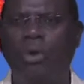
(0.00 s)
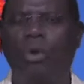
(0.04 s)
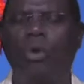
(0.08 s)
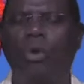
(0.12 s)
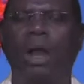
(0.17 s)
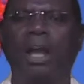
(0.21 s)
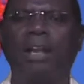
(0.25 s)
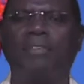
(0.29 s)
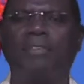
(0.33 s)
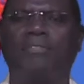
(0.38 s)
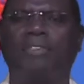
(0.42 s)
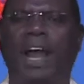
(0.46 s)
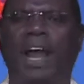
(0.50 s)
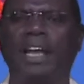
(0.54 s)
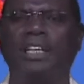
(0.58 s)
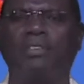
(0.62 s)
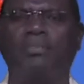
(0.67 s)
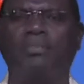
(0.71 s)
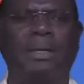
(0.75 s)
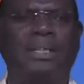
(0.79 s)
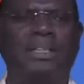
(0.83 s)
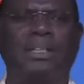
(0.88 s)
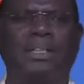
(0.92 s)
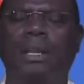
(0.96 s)
go and fight,
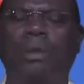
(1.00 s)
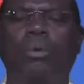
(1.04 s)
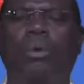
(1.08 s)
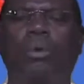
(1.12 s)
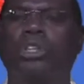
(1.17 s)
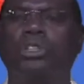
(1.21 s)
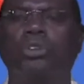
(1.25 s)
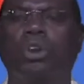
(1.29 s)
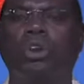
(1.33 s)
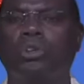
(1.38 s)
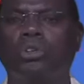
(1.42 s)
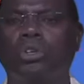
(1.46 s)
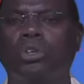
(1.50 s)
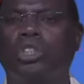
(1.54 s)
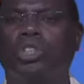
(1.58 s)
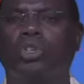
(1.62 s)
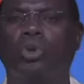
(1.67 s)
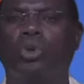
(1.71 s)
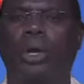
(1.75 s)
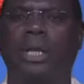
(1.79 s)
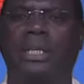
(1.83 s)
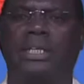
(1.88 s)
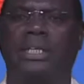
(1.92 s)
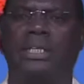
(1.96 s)
but he was not used
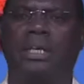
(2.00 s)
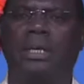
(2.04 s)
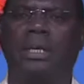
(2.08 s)
to it.